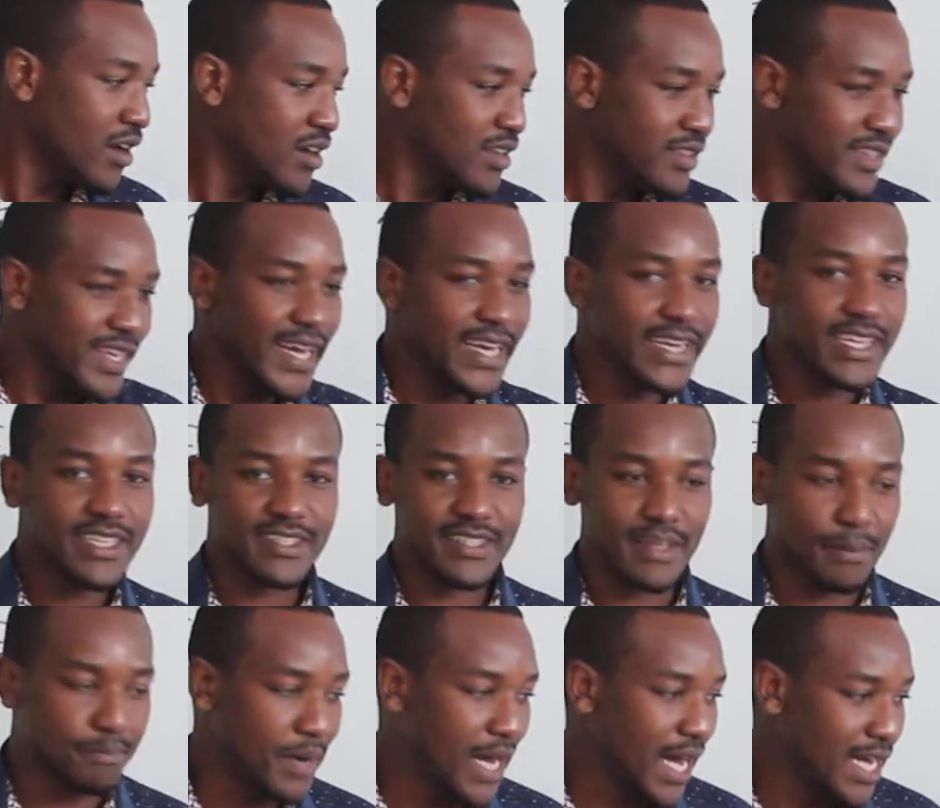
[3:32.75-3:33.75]
there is
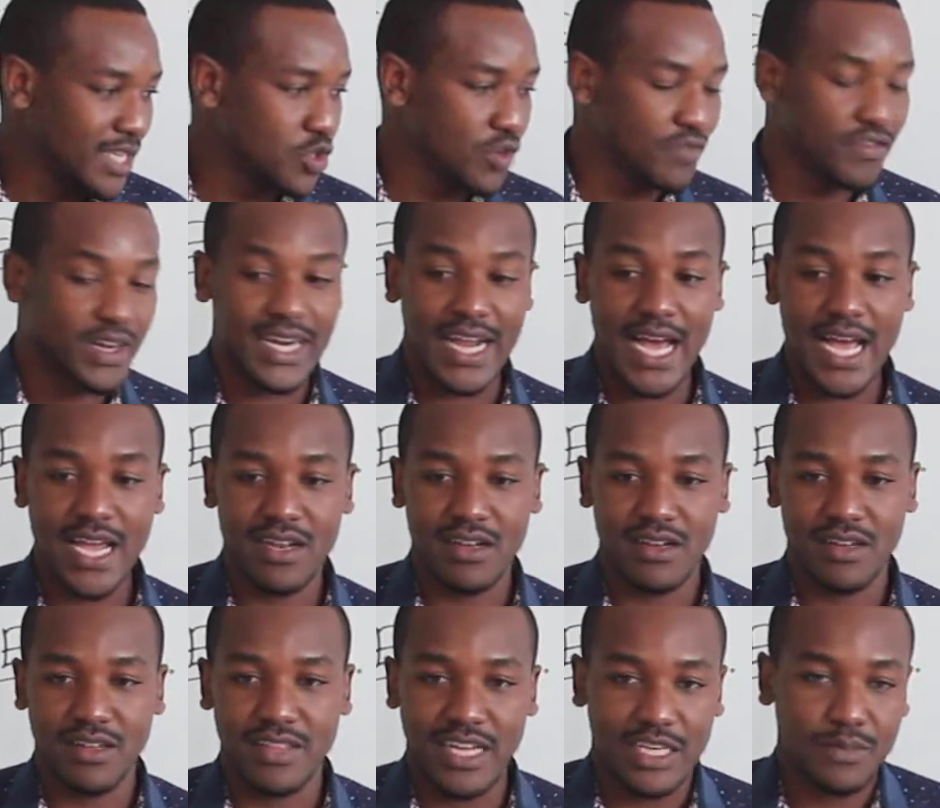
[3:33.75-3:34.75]
a part of a
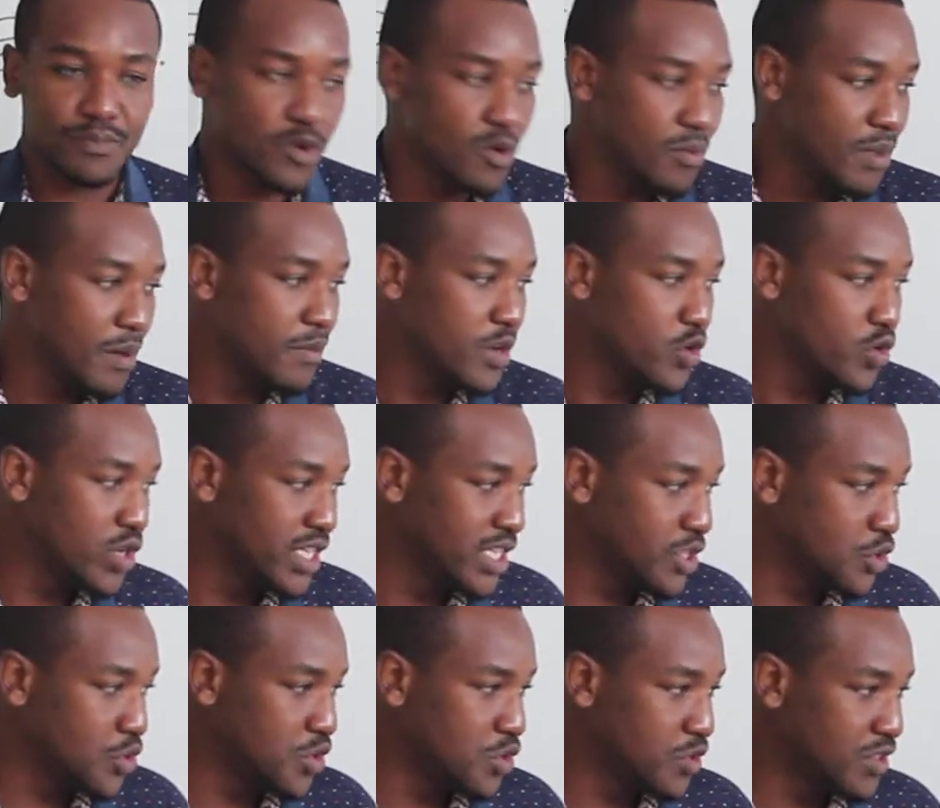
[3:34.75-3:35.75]
line that probably you
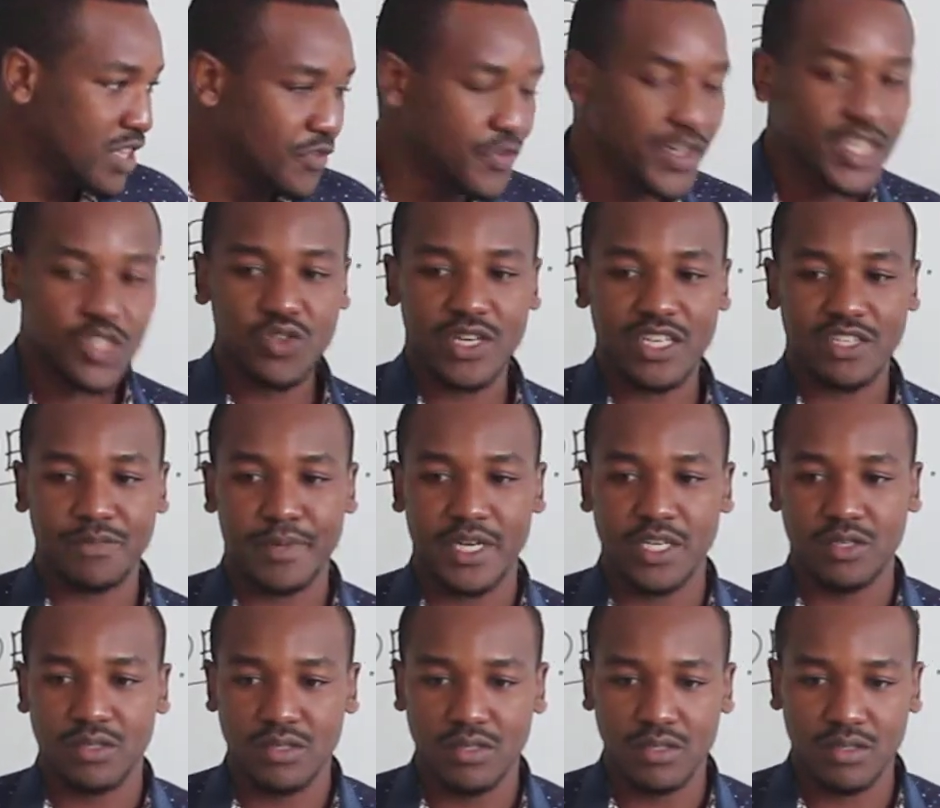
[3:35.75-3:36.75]
need to use the facial
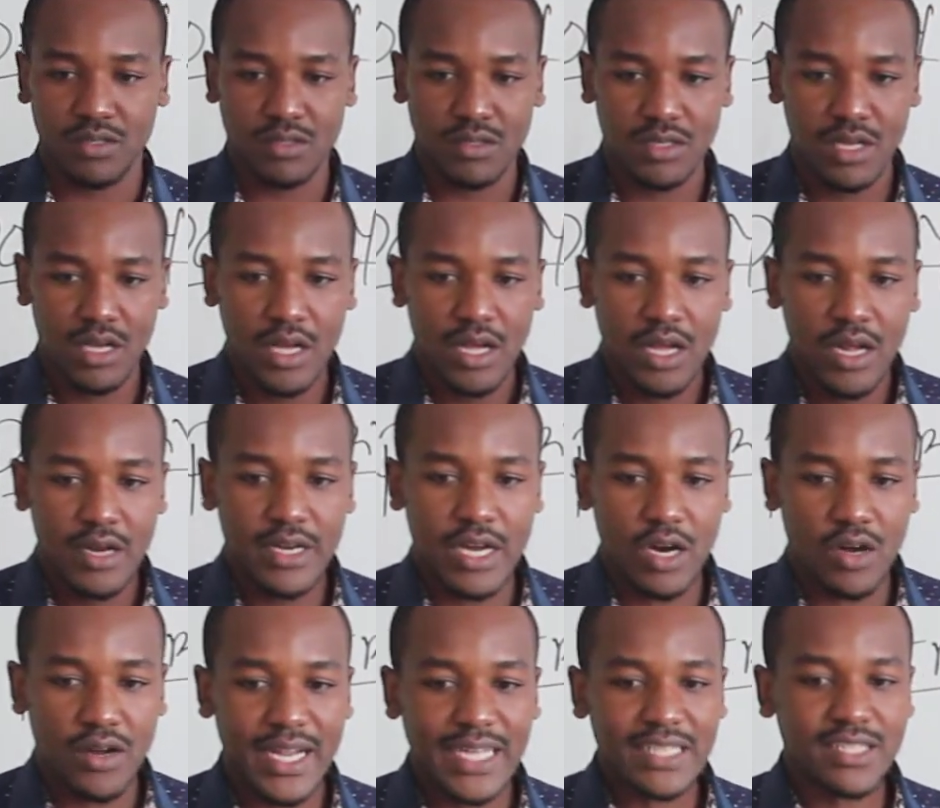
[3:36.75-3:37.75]
expression.
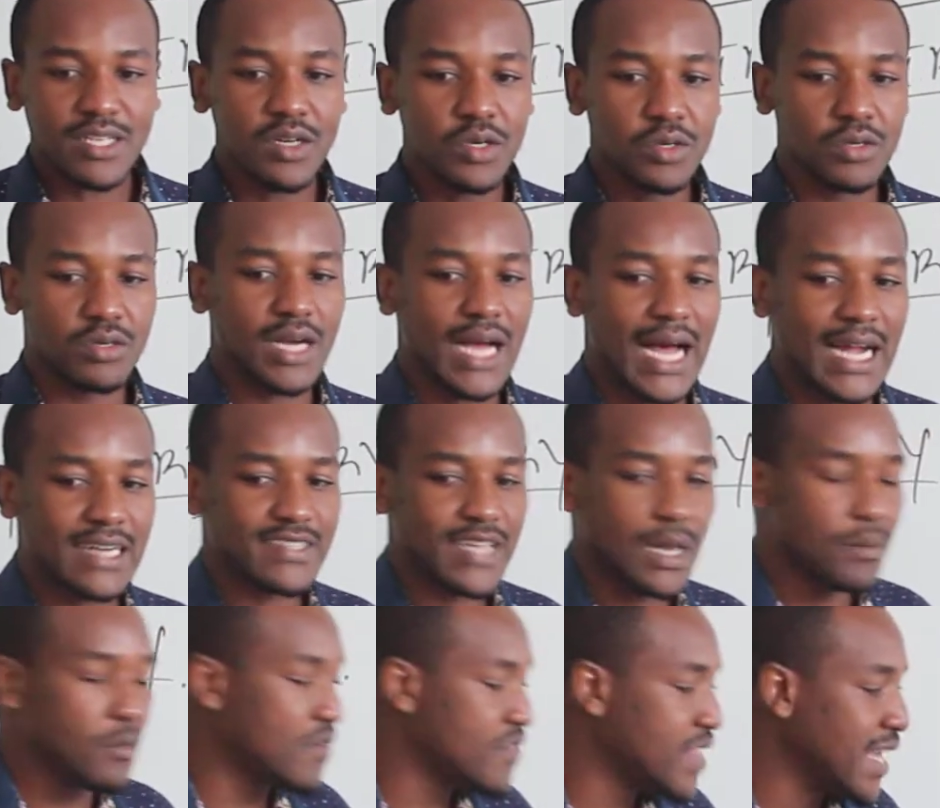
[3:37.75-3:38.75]
Now, let's look at
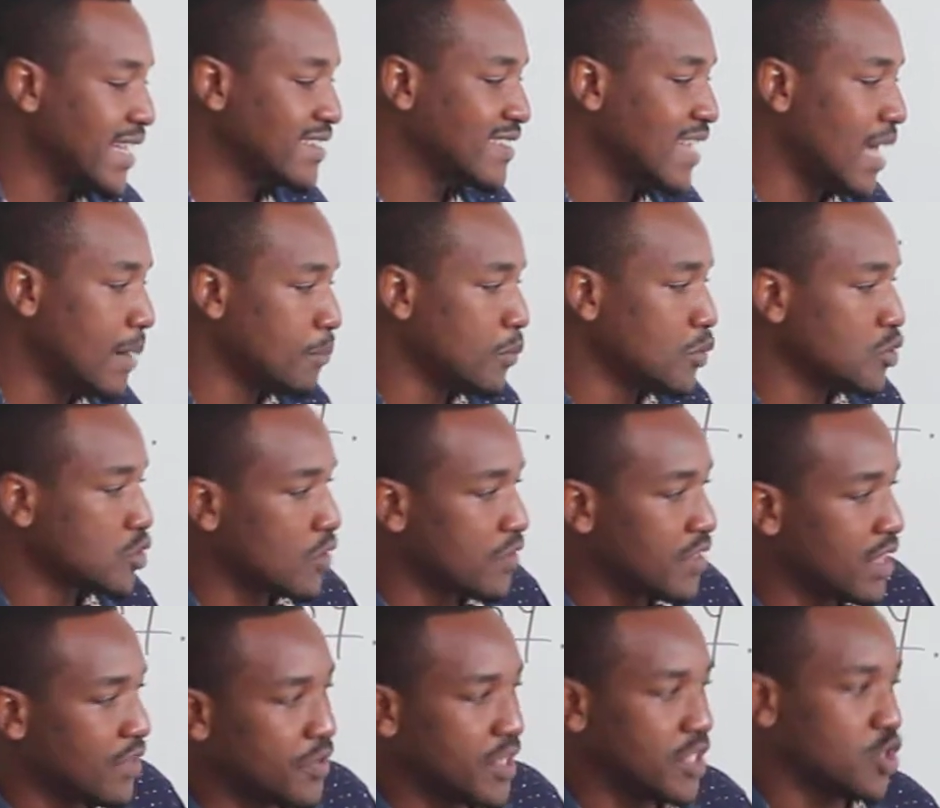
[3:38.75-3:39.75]
some of the examples of
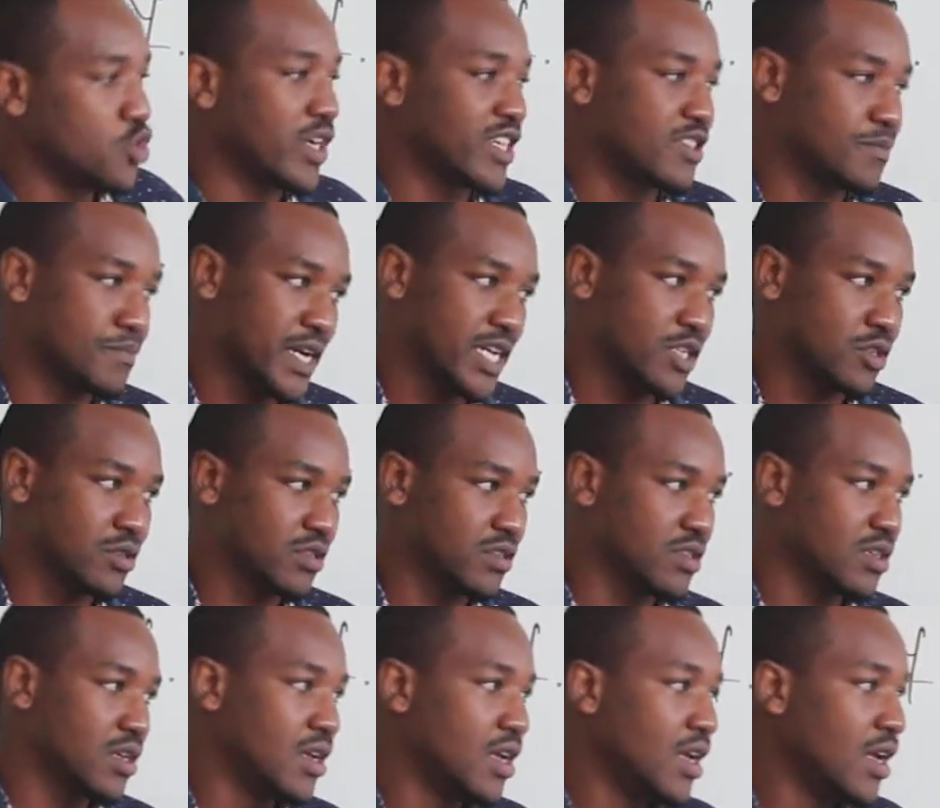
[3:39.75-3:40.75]
the facial expressions
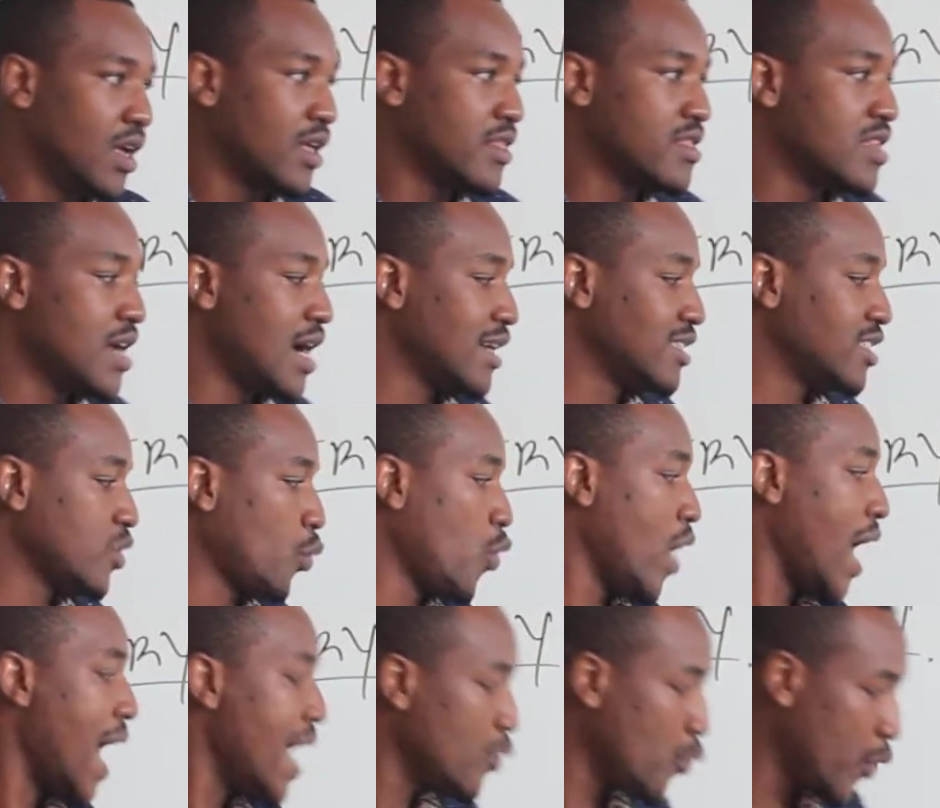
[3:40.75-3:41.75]
that
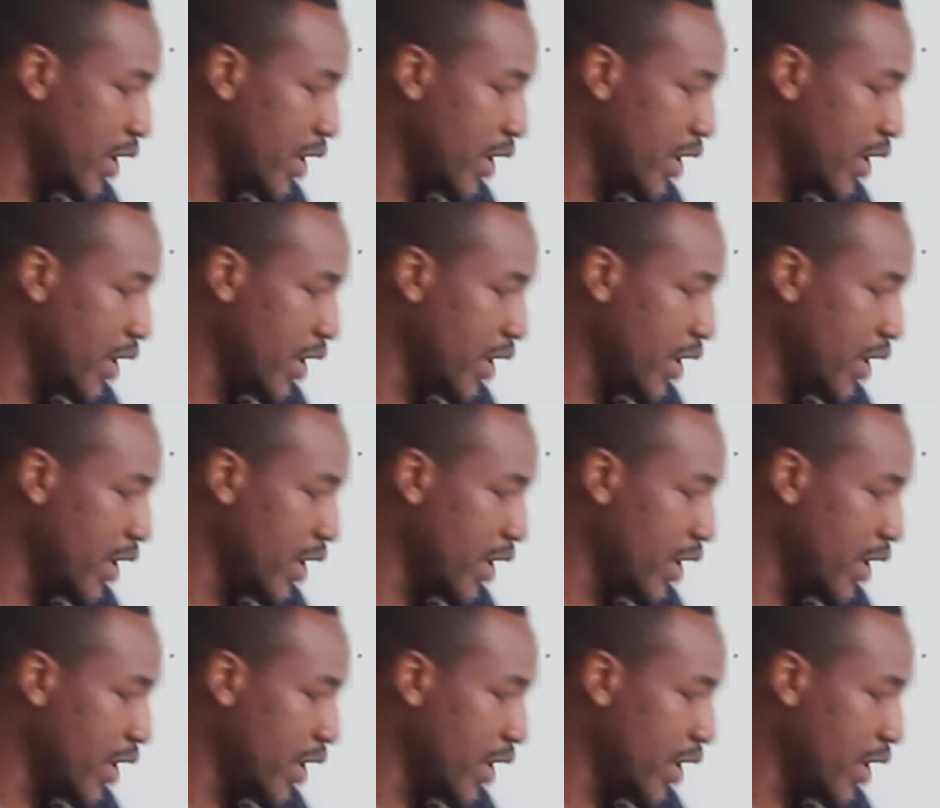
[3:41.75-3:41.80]
one